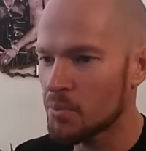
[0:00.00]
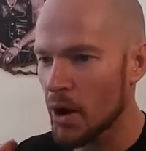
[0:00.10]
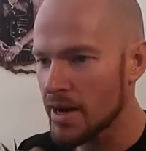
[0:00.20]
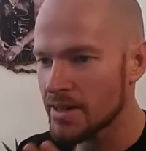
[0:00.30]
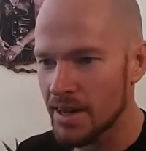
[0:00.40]

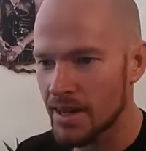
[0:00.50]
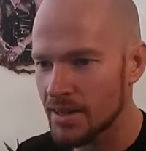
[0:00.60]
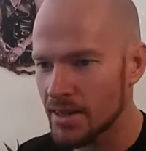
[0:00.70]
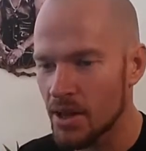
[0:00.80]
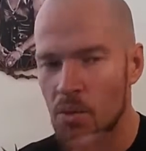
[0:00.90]
breakdown,
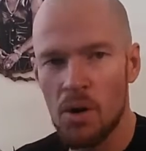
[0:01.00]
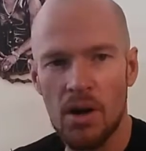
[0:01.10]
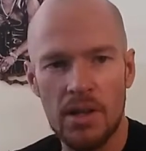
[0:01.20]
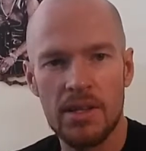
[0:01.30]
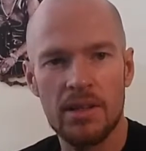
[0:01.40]
and you're like,
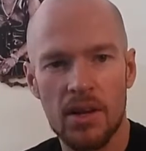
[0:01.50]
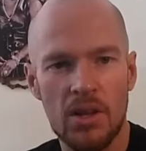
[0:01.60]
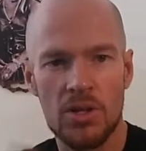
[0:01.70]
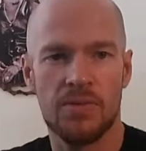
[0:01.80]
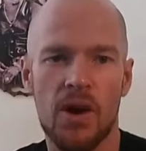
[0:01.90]
well, I
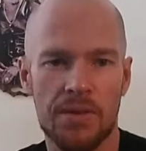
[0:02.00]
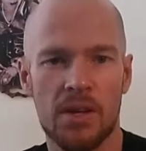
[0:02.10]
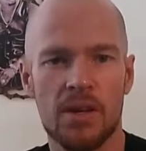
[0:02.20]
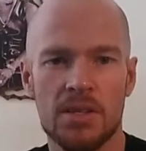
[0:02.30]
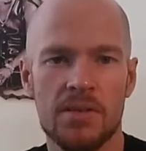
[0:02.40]
lost 5
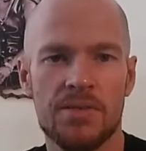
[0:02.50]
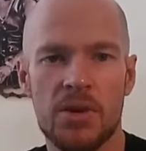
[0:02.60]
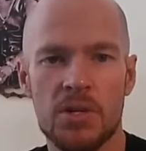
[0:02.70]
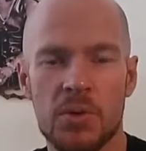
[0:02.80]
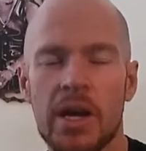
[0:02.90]
kilos in the
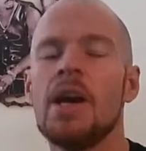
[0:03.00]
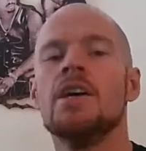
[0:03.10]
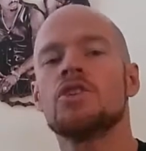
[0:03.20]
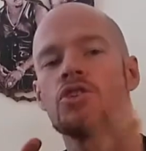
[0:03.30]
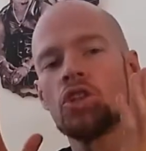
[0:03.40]
first week.
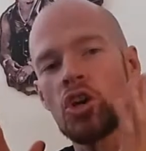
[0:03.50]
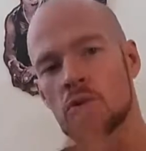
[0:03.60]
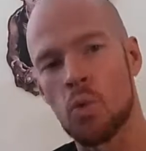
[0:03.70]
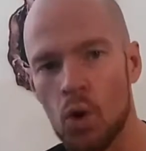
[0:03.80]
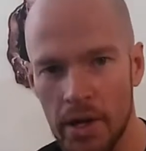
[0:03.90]
It's because you
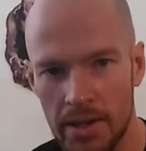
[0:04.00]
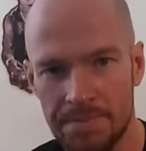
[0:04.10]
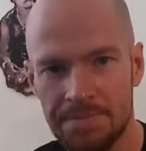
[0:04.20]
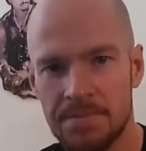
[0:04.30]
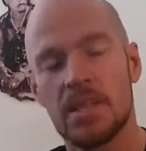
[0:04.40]
lost water.
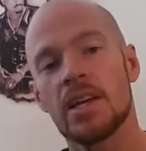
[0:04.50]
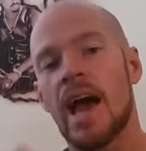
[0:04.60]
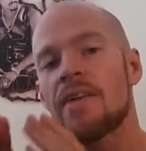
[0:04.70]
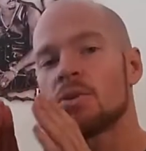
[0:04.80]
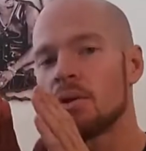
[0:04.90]
Now, you
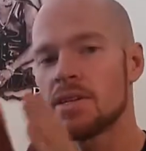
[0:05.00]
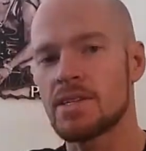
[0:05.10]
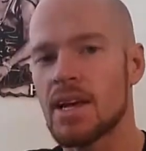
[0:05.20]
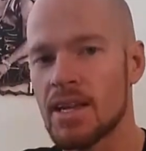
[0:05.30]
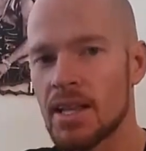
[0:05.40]
have to
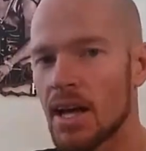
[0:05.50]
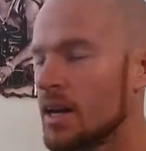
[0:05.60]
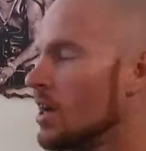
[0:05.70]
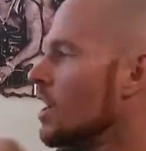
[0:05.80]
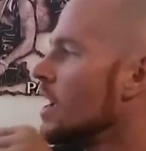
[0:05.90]
understand that.
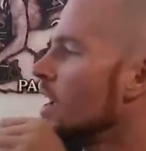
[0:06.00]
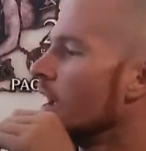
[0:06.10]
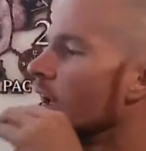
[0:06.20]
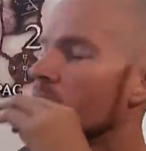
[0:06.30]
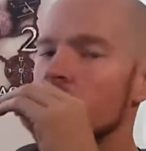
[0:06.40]

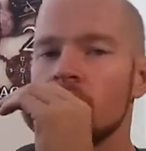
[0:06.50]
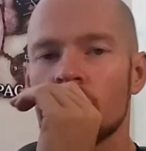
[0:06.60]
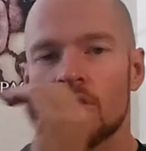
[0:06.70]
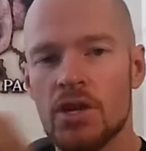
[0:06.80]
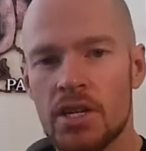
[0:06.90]
Any
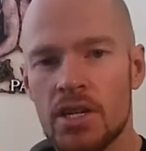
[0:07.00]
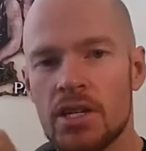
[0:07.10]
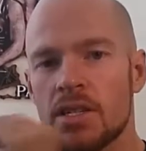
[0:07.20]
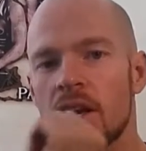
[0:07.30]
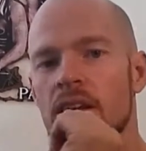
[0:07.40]

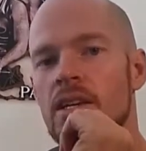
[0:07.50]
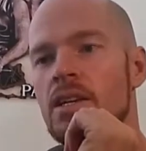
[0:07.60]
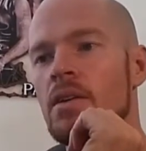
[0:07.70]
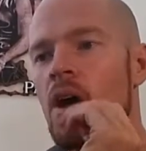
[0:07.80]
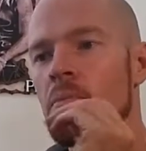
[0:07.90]
nutritionist,
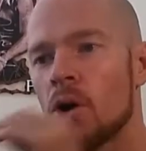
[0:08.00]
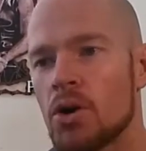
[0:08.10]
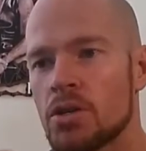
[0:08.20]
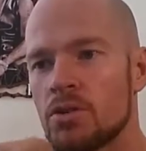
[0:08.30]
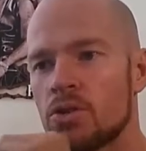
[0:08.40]
any
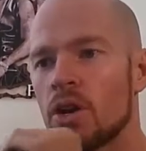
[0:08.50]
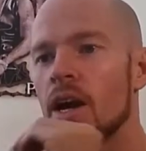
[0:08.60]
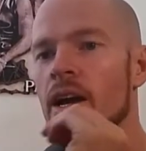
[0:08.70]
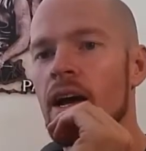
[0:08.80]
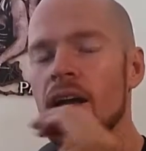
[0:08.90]
personal
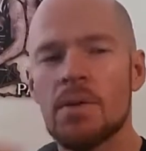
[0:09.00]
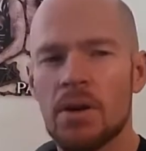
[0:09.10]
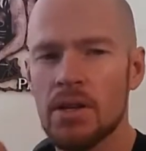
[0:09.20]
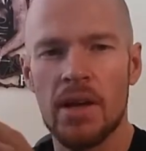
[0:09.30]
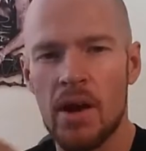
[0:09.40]
trainer,
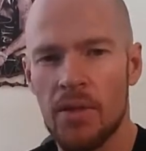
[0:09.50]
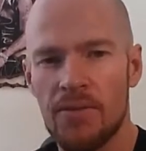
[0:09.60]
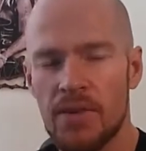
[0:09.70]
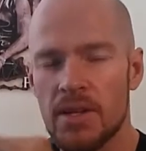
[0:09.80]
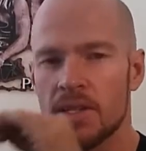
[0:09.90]
anyone in the health
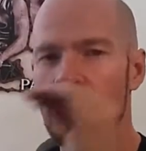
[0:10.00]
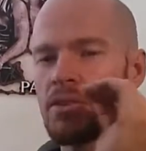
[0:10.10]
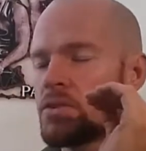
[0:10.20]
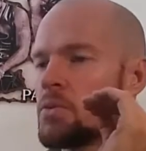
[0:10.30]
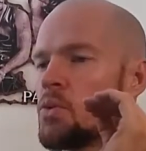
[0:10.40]
and fitness
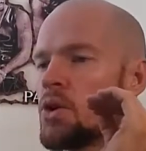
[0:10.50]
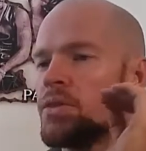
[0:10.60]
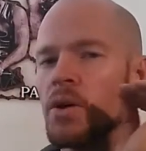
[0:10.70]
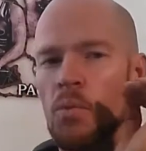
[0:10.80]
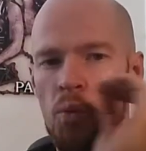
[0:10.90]
industry
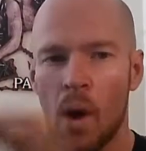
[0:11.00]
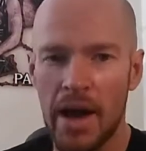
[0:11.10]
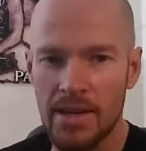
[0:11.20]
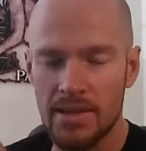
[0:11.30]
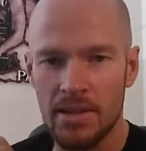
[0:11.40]
worth their
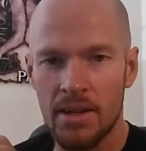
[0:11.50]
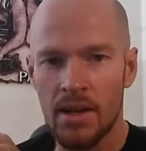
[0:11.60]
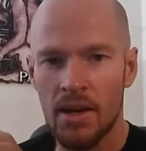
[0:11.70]
weight